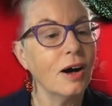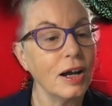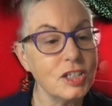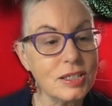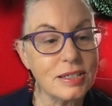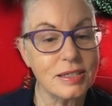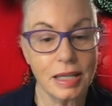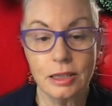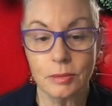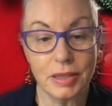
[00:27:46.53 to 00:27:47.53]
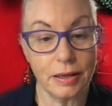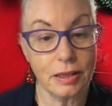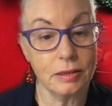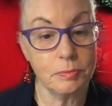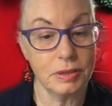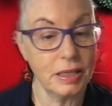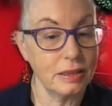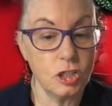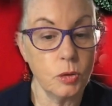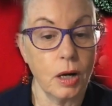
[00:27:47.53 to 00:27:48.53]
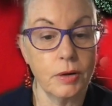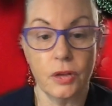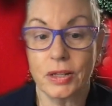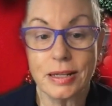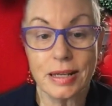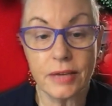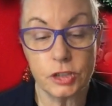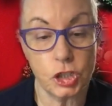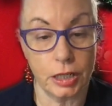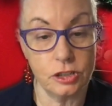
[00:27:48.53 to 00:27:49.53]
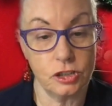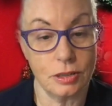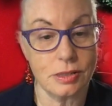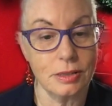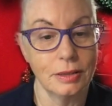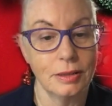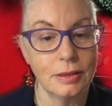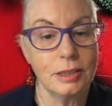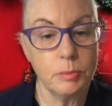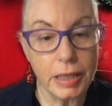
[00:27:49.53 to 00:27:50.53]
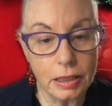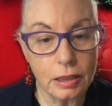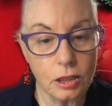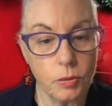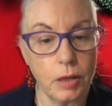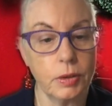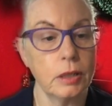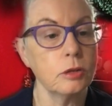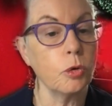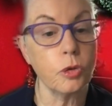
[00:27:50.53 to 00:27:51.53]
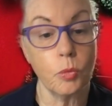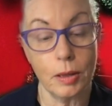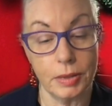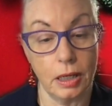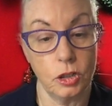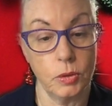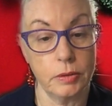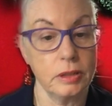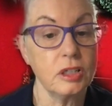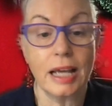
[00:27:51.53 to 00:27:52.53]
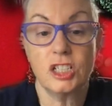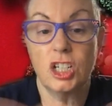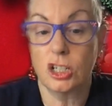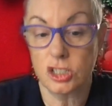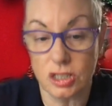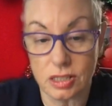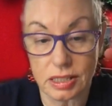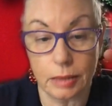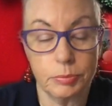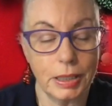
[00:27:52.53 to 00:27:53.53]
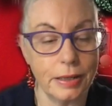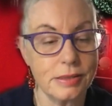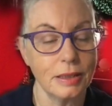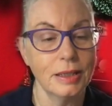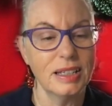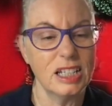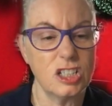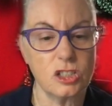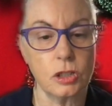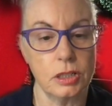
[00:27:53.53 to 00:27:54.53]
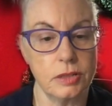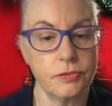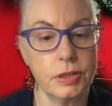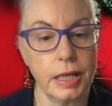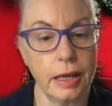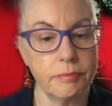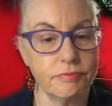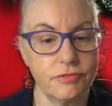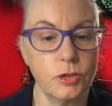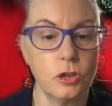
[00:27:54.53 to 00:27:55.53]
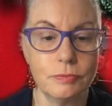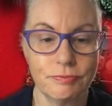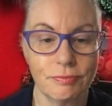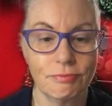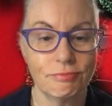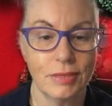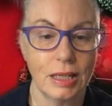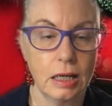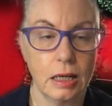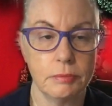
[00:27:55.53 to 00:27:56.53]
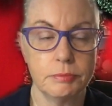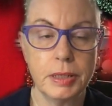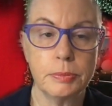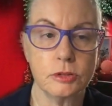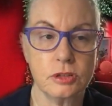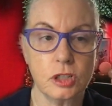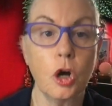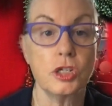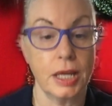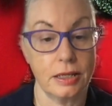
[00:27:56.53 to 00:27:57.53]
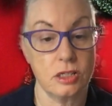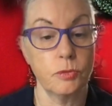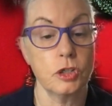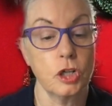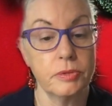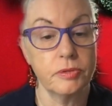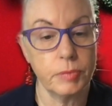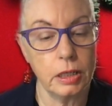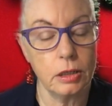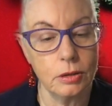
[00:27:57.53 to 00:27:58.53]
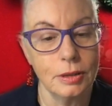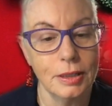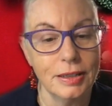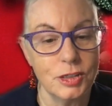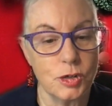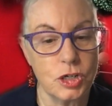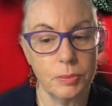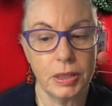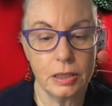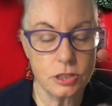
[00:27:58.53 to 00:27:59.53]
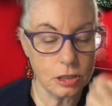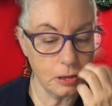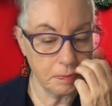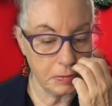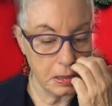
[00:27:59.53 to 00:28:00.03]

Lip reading: I just send them that URL that never changes. The meeting URL or the webinar URL actually goes to the same place. It's just got a different name for people's context of what type of meeting you're jumping into.